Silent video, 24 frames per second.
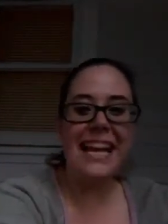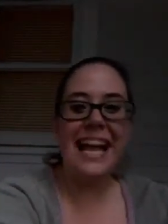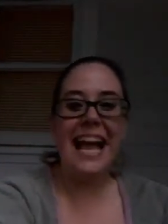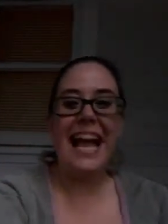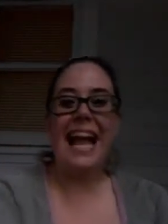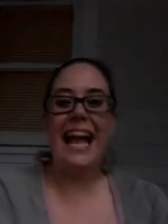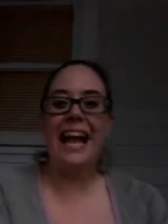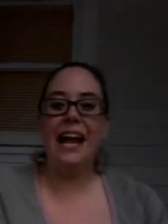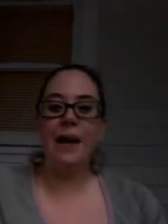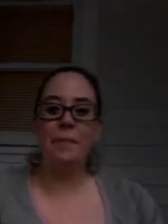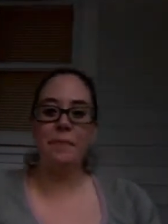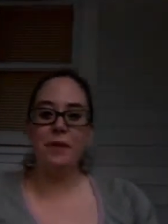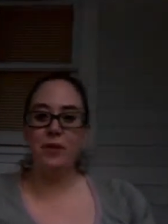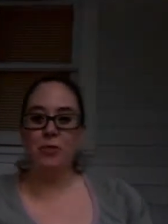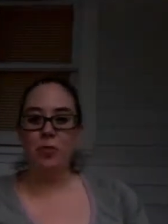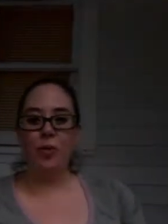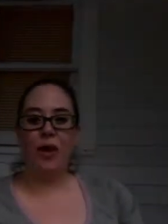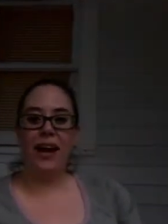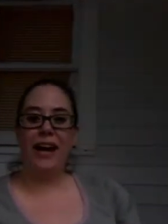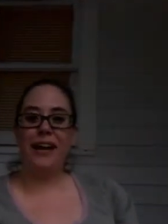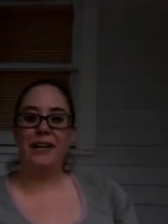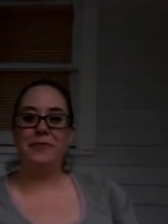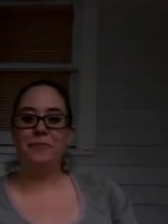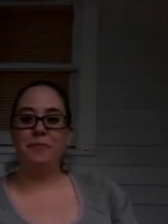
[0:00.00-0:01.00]
Happy
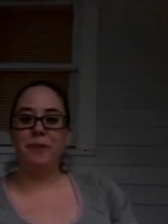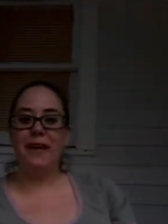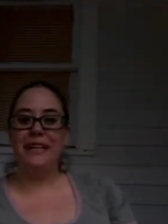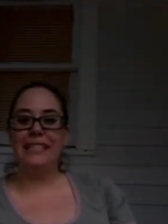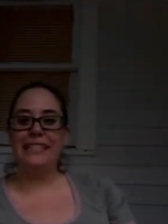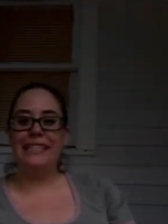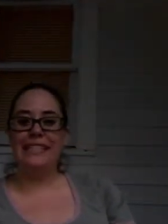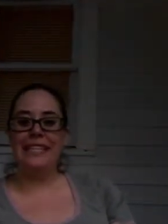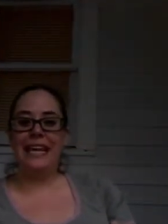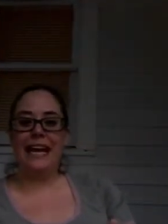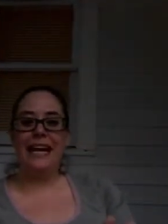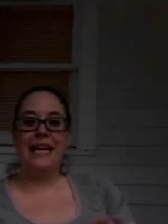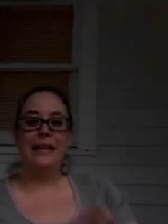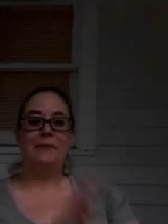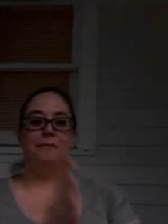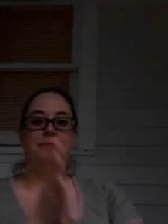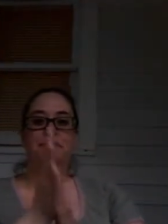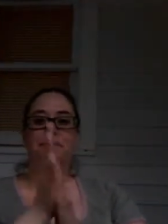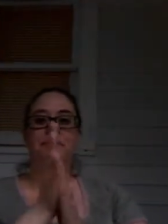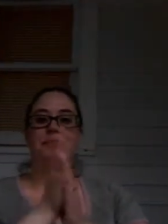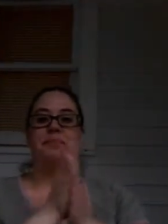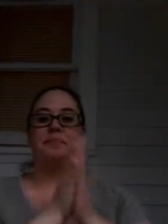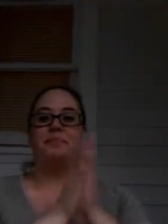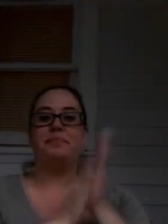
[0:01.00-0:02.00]
Wine Wednesday.
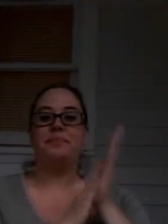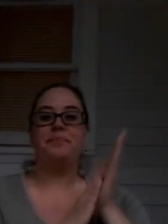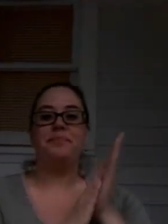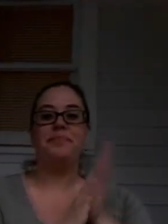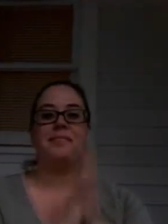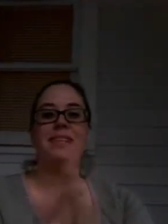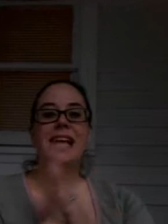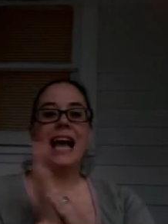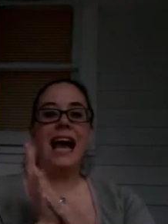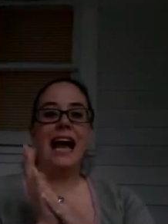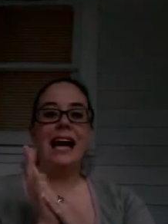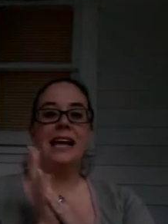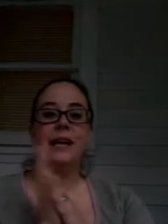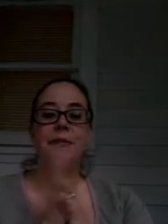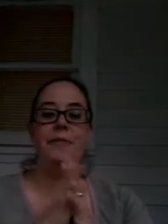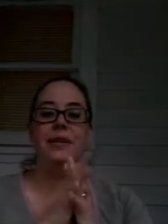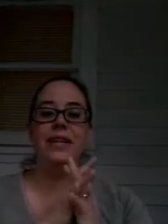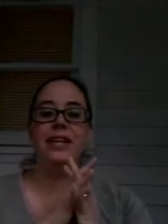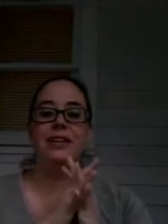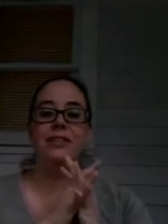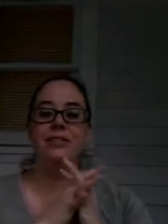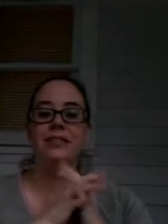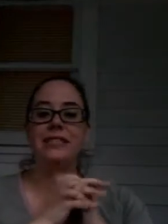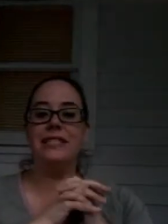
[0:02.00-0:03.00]
I am
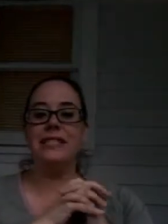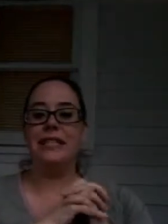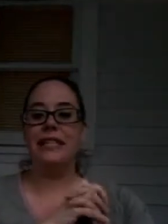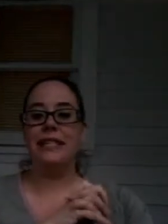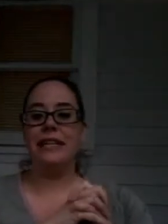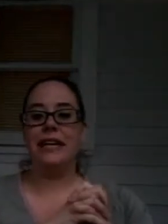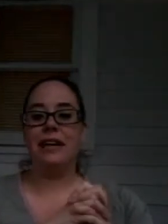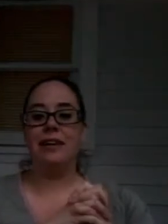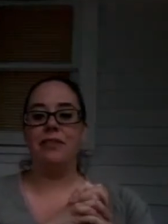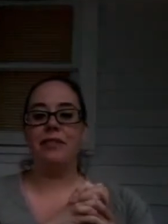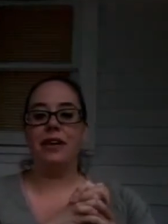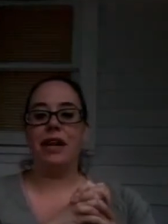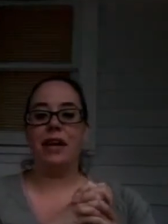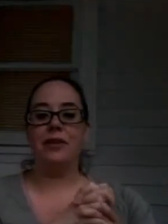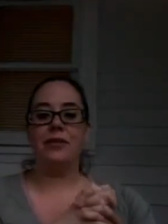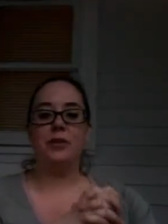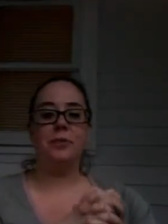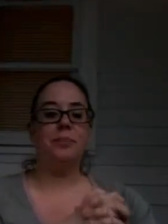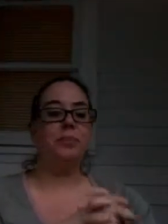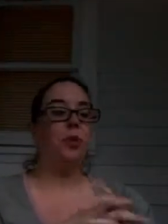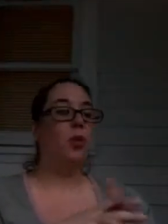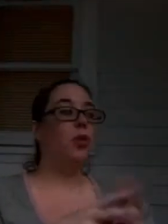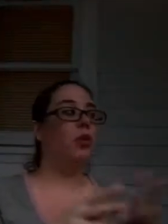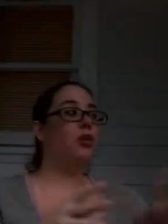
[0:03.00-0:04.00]
here sitting out on the
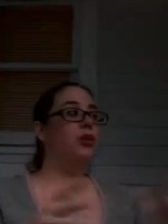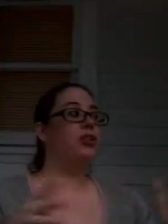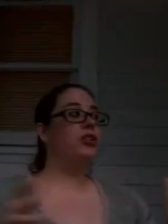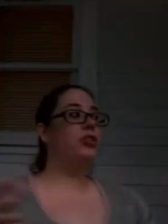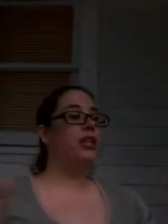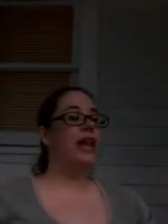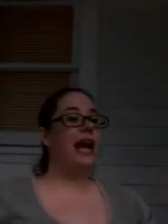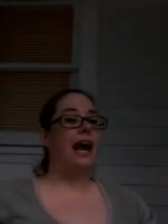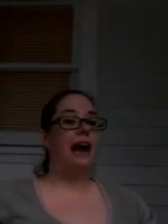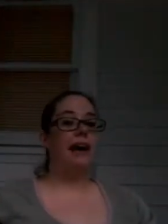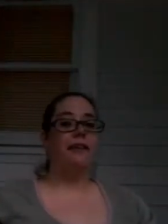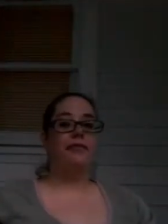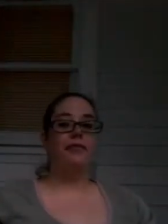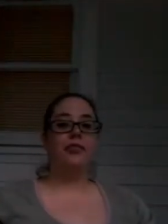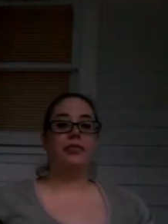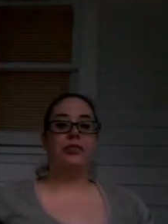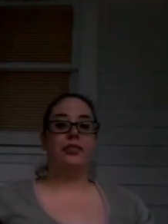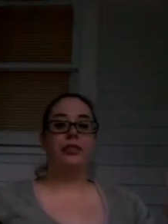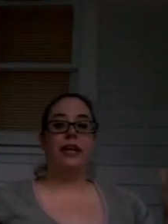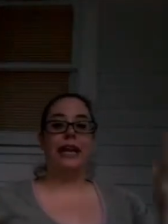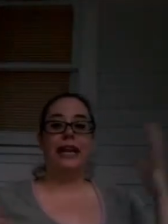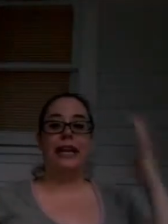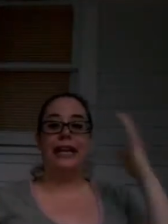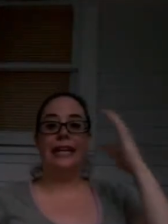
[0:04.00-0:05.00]
porch
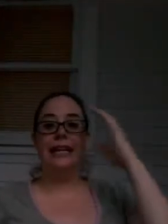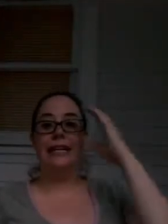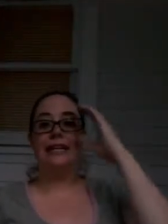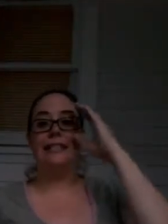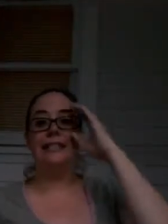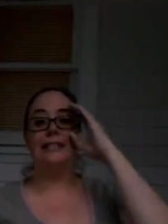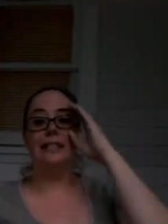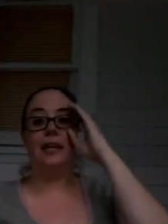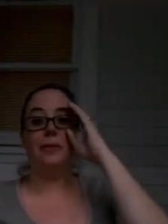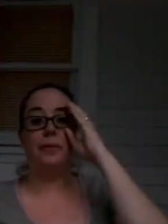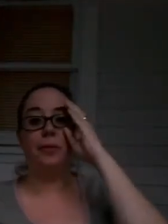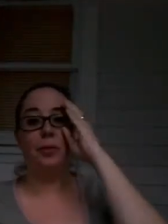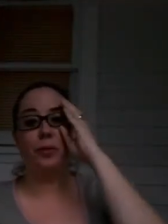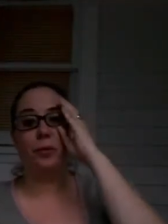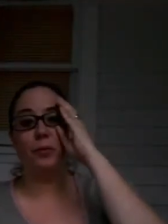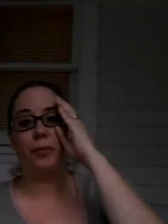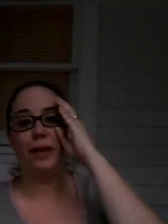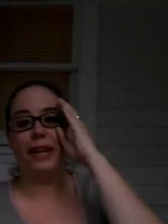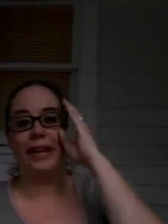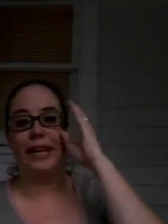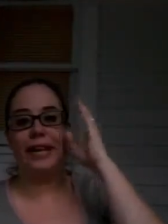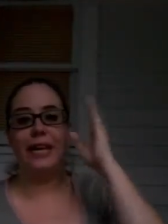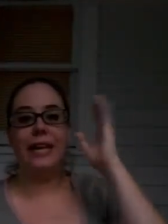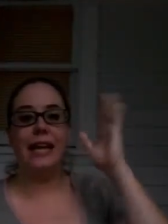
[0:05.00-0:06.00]
after a summer
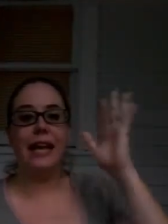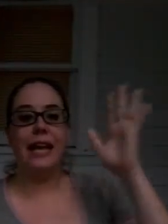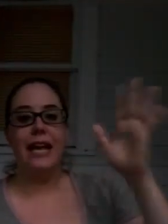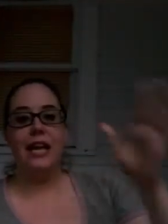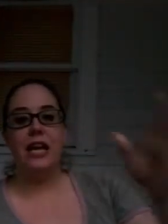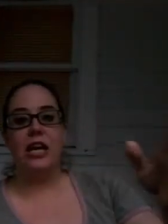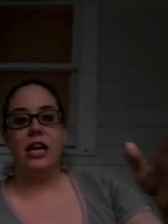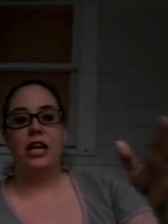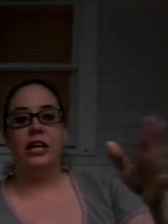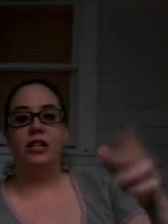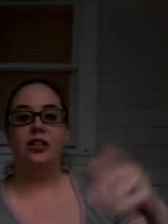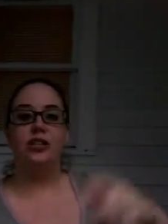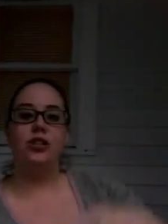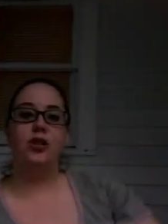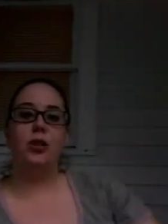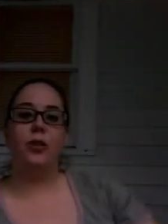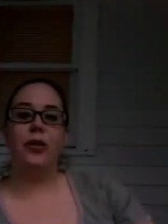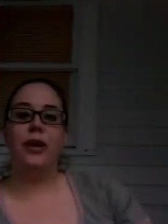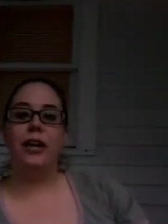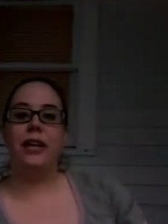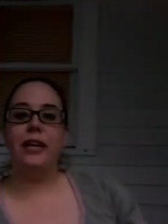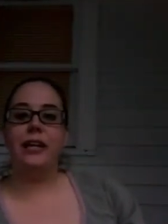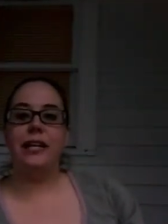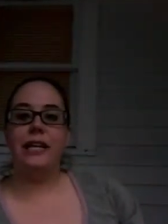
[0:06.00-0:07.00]
rain,
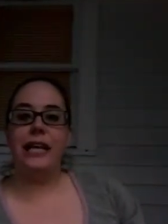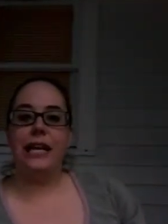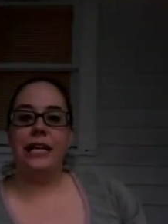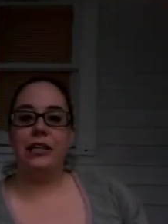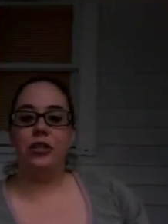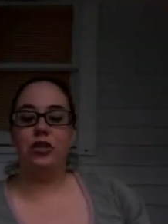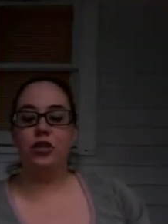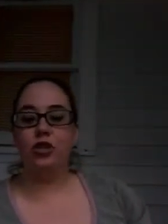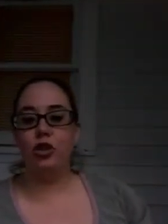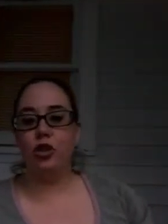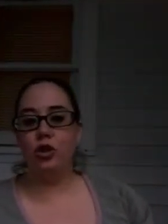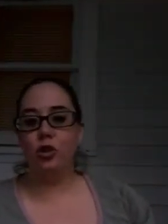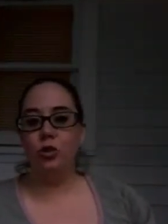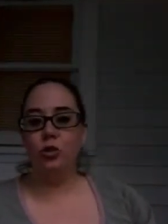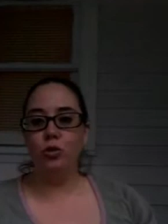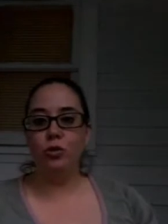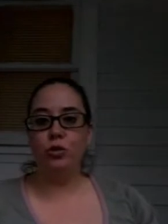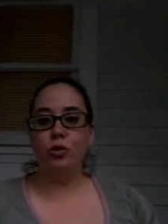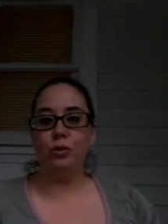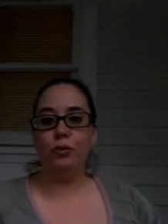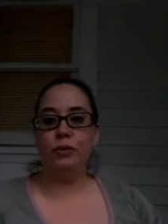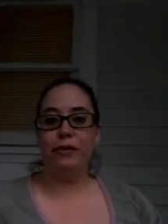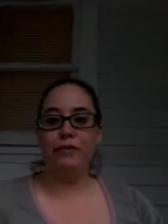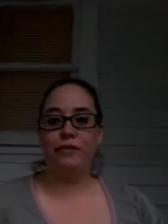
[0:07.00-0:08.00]
enjoying a nice,
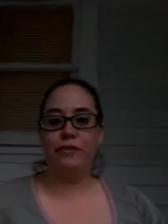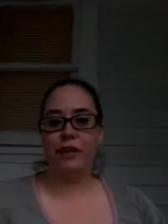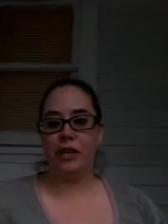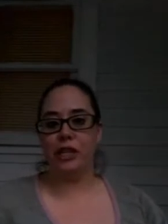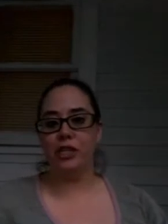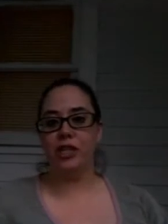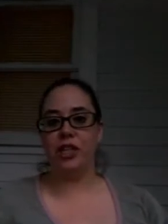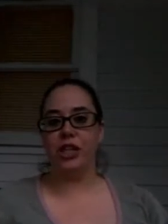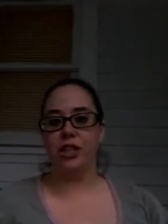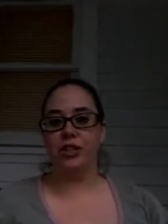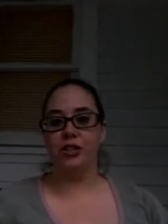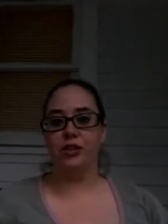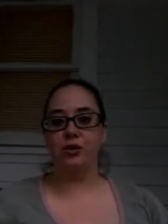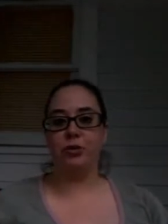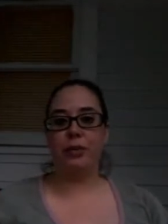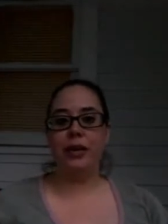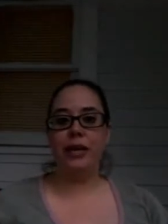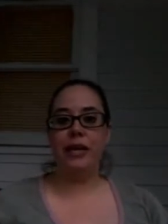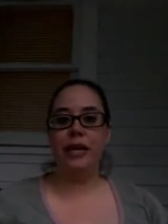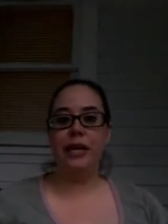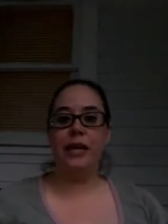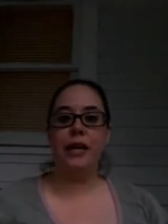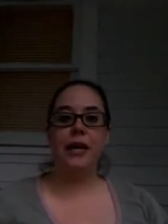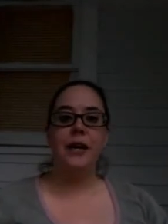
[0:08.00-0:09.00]
cool, refreshing
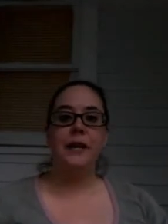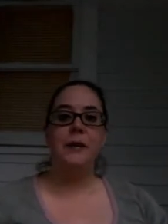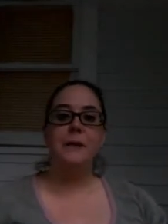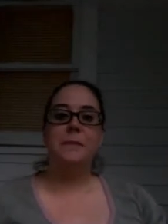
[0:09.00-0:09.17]
drink.